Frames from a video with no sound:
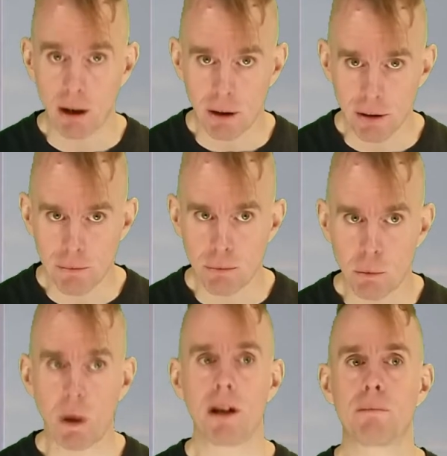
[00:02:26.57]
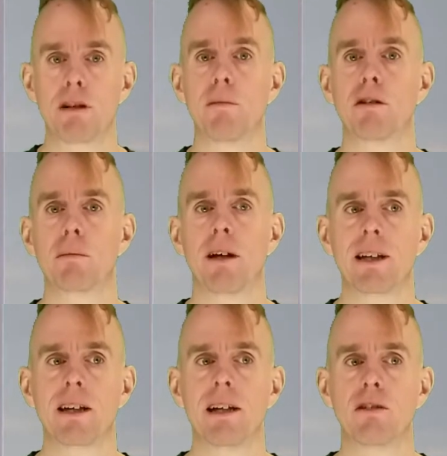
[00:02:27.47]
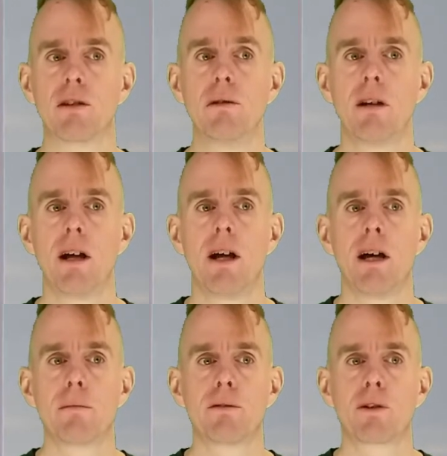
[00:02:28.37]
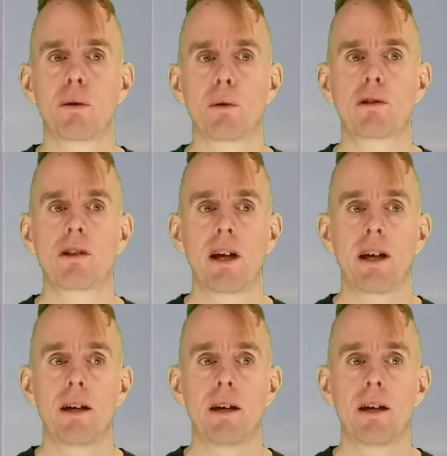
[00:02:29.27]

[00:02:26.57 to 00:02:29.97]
a 1 pre-multiplying K2, but of course